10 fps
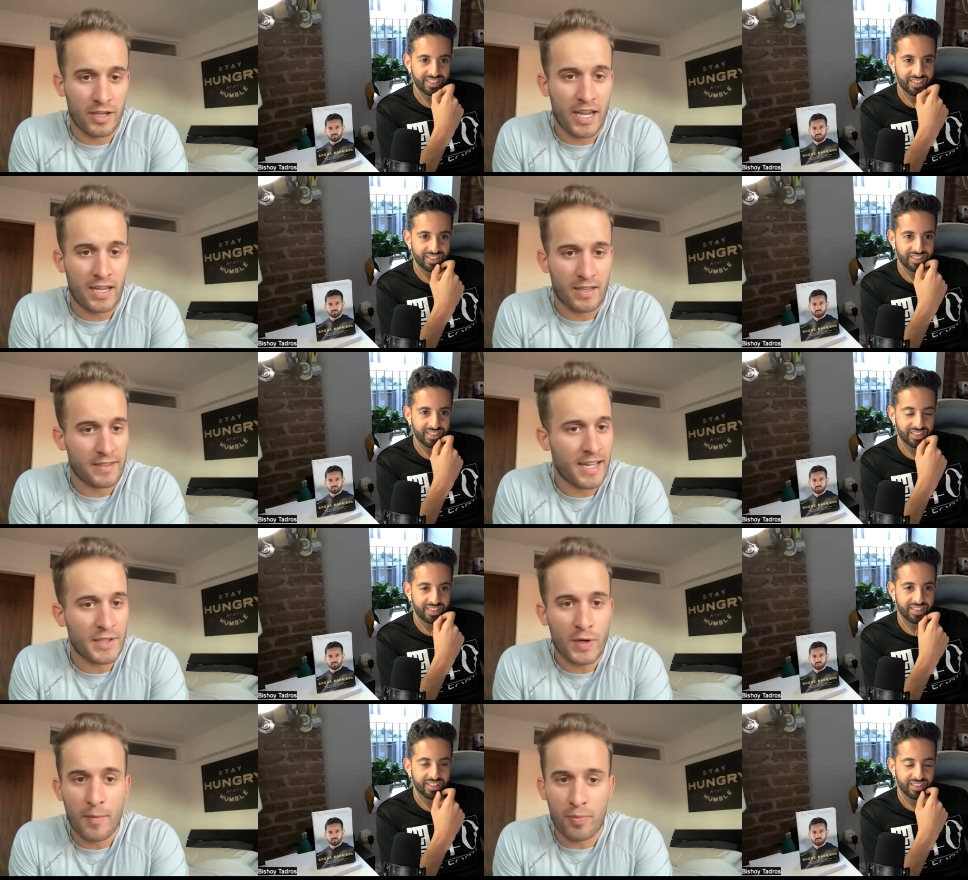Speaker 1: naked. Like that's
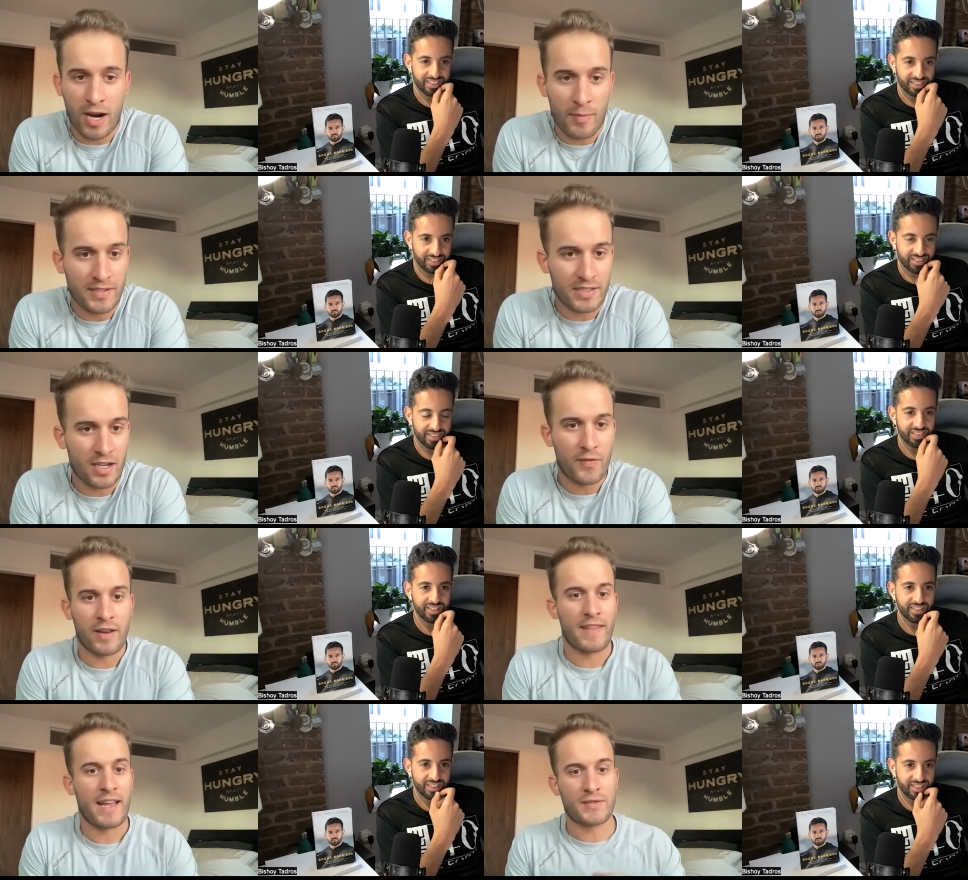what I pride myself on,
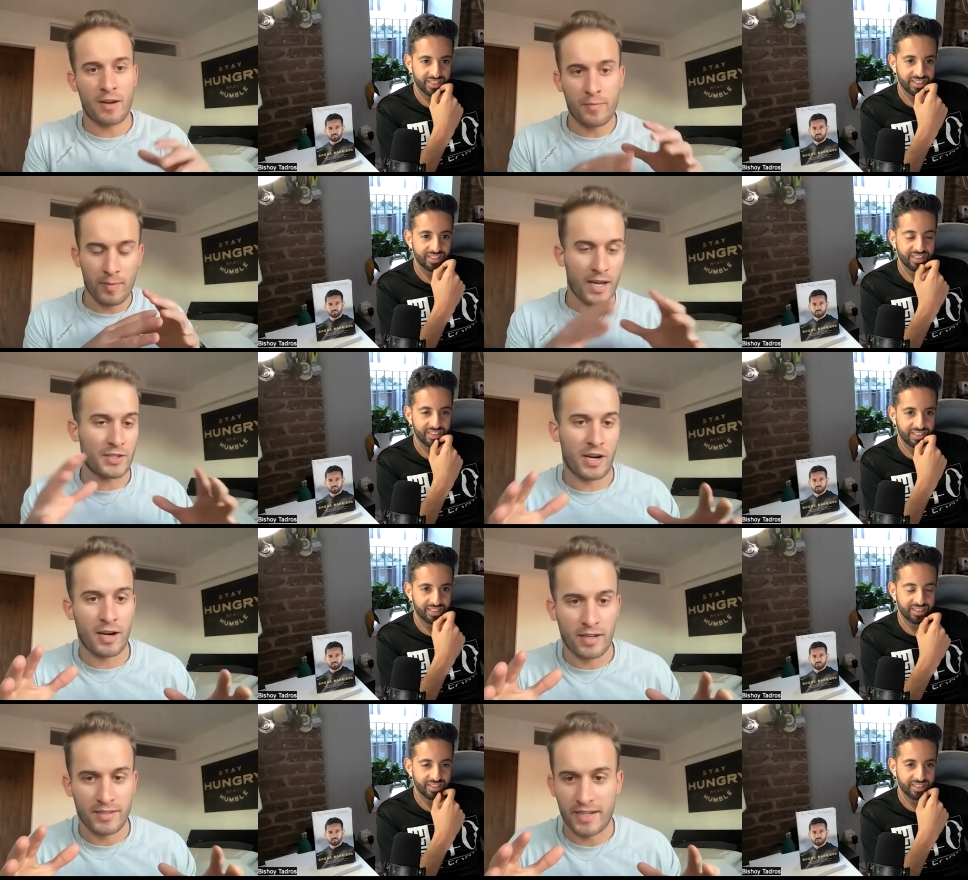and that's what I built my entire
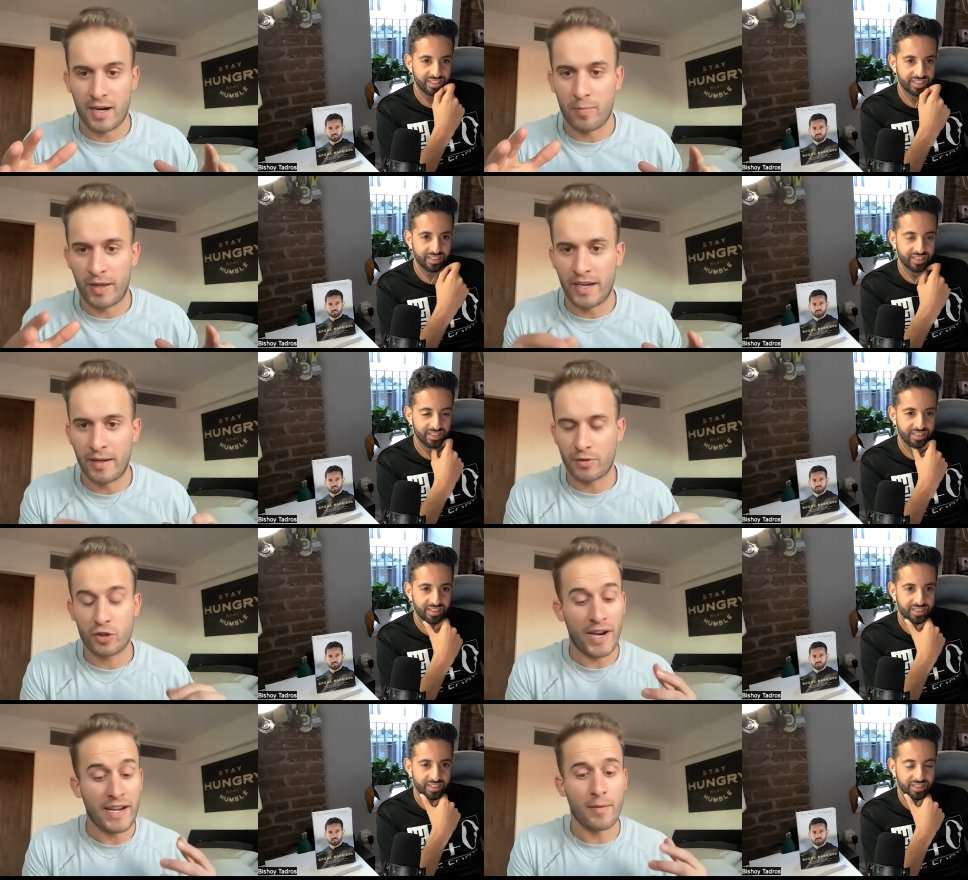entire planning
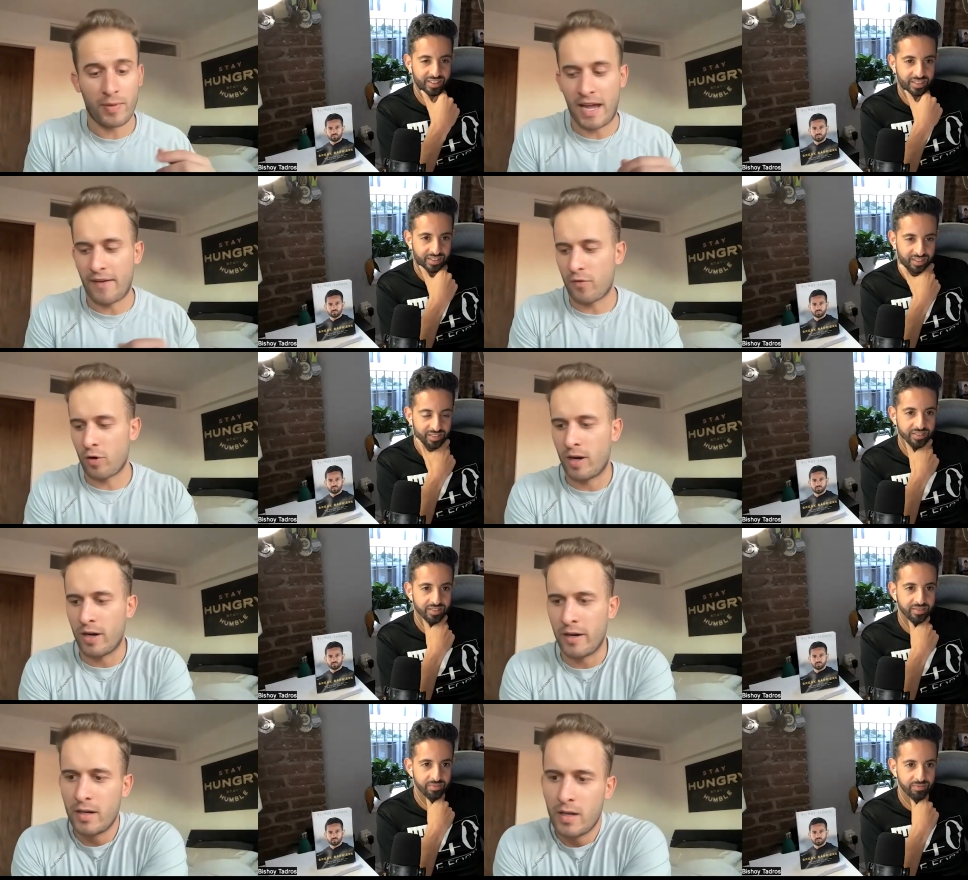training platform
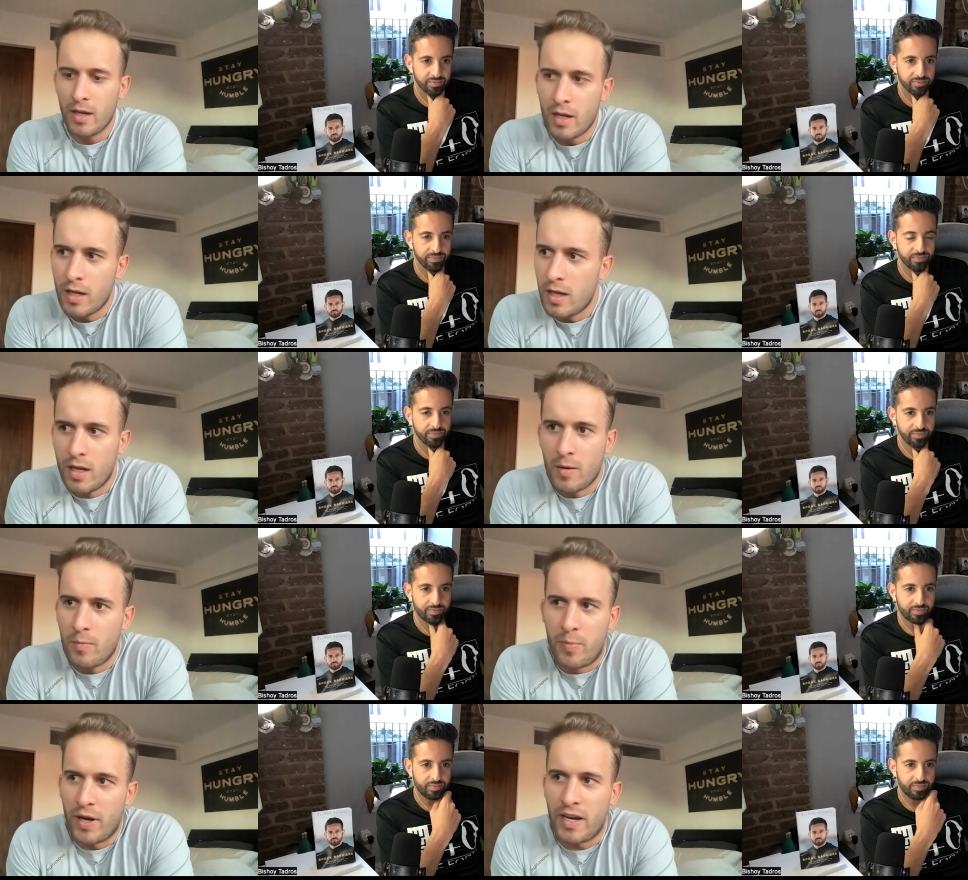on.
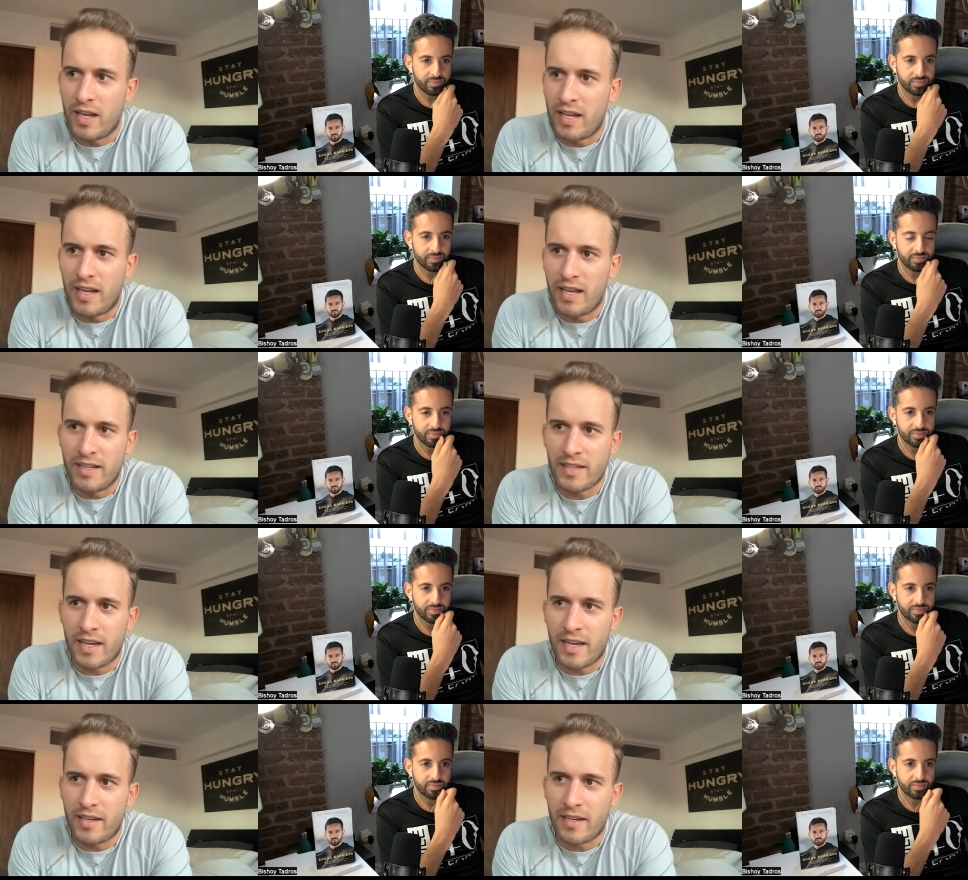But it, it's
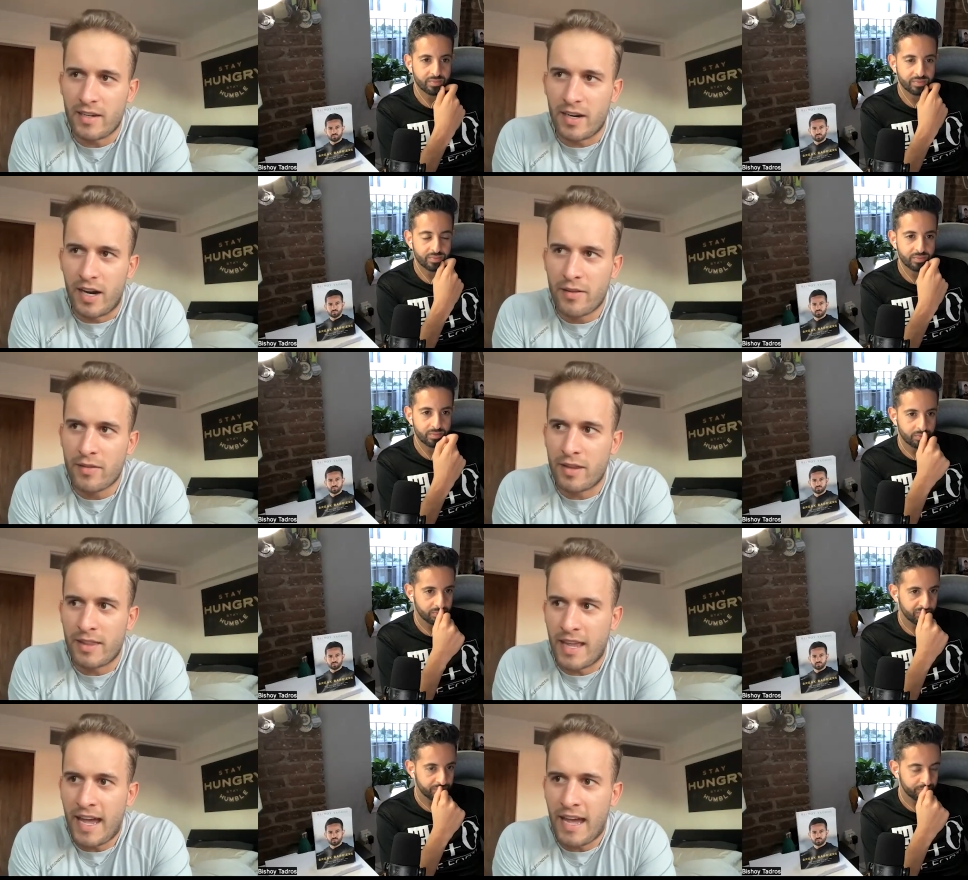like other than
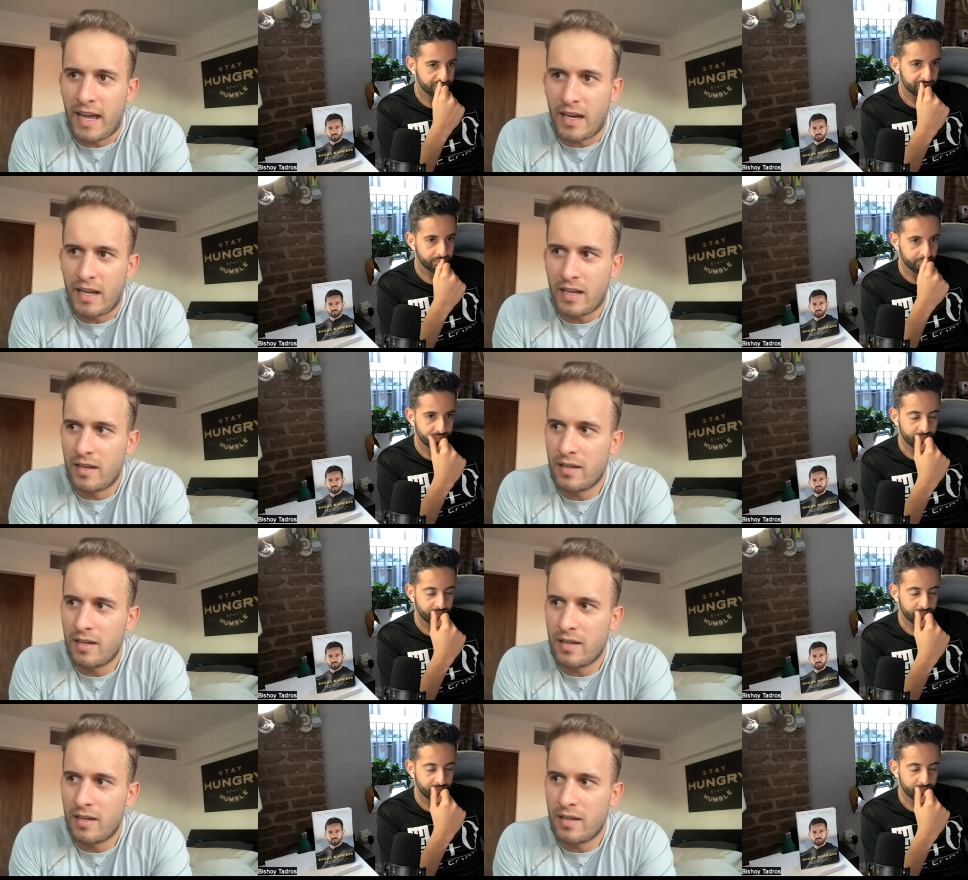that, it,